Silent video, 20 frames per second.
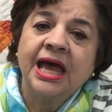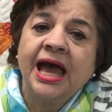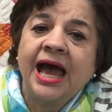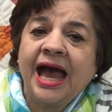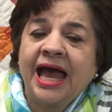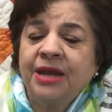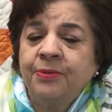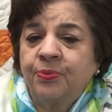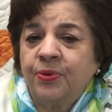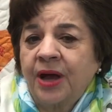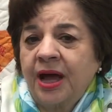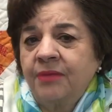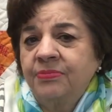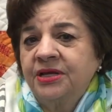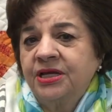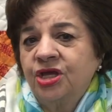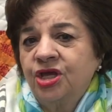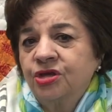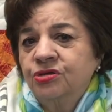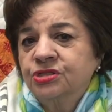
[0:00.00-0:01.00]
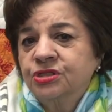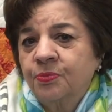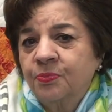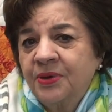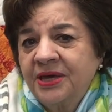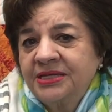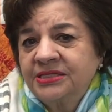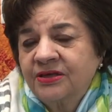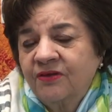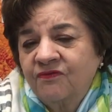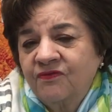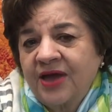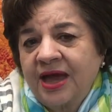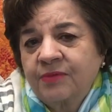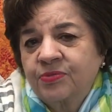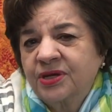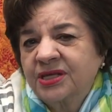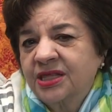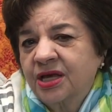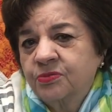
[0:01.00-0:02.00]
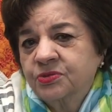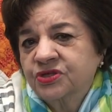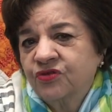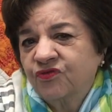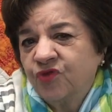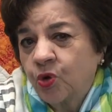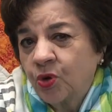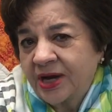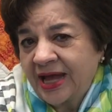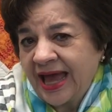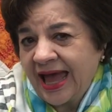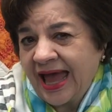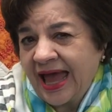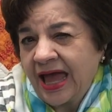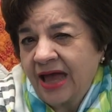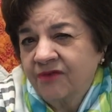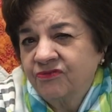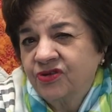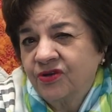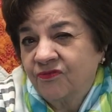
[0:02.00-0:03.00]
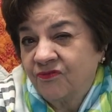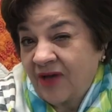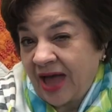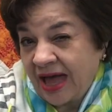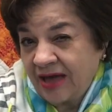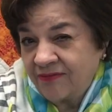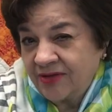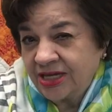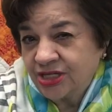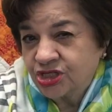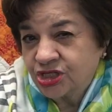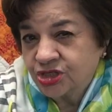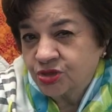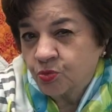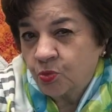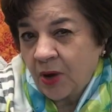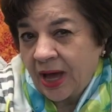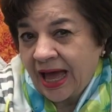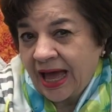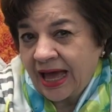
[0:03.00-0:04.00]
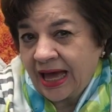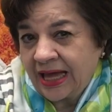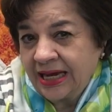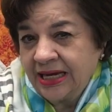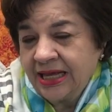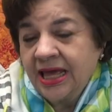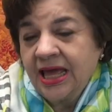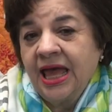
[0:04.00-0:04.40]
I'd probably use a piece of fabric that was 4.5 to 5 inches wide